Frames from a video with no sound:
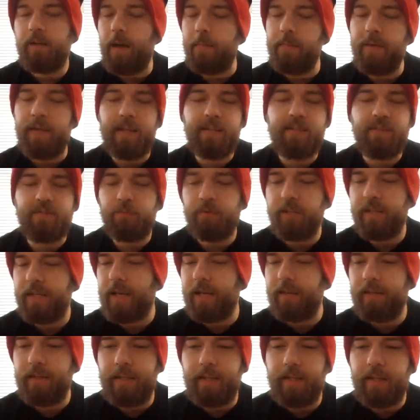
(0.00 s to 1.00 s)
I mean, it's really
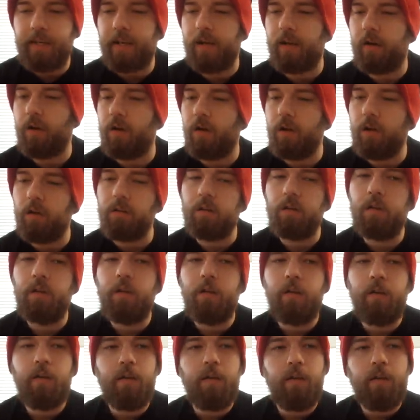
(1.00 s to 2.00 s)
not needed at all.
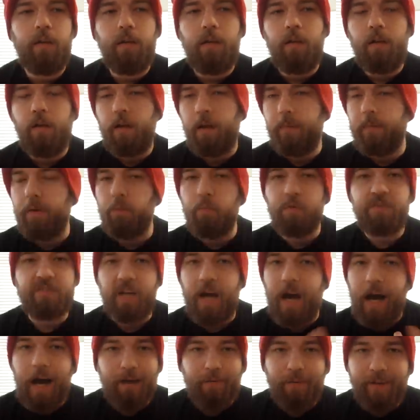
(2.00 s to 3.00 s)
I mean, was
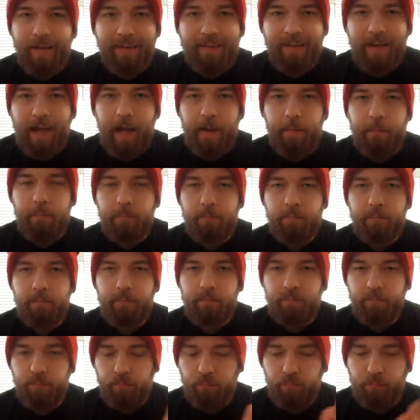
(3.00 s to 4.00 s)
the Ocarina of Time
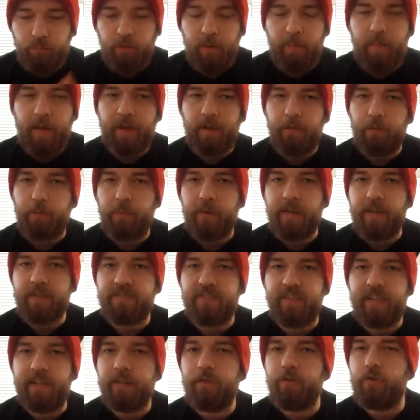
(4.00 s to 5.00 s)
remake on
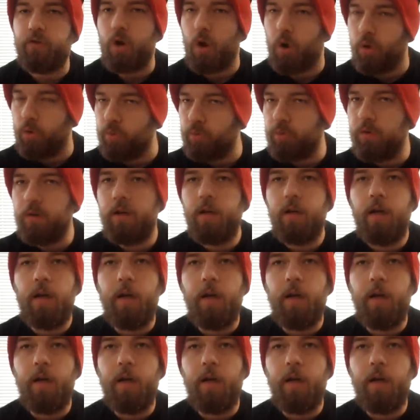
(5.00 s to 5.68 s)
3DS needed? No.